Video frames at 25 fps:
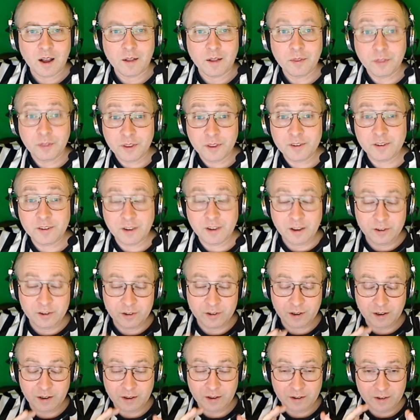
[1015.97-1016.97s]
This
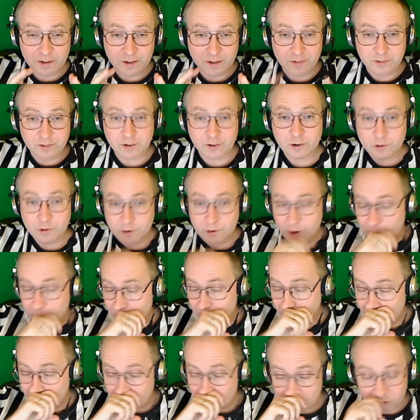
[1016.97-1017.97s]
is considered
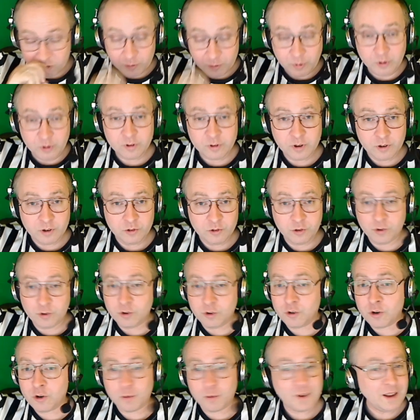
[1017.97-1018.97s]
non-negotiable in junior
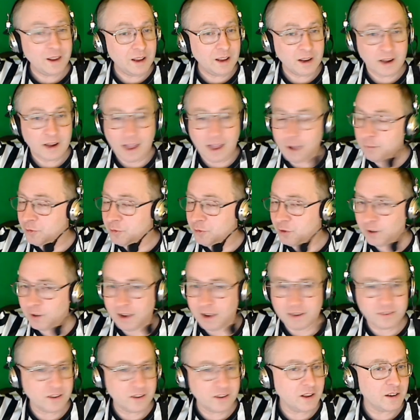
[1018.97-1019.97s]
derby. It absolutely
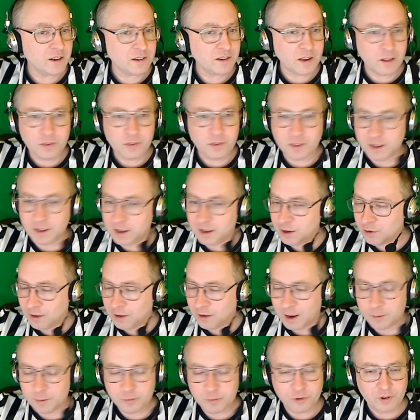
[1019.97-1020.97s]
has to get done. The gear
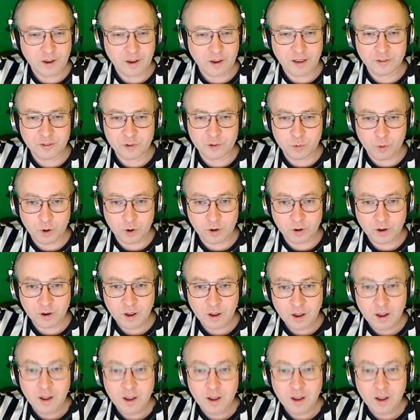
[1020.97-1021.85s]
absolutely has to work.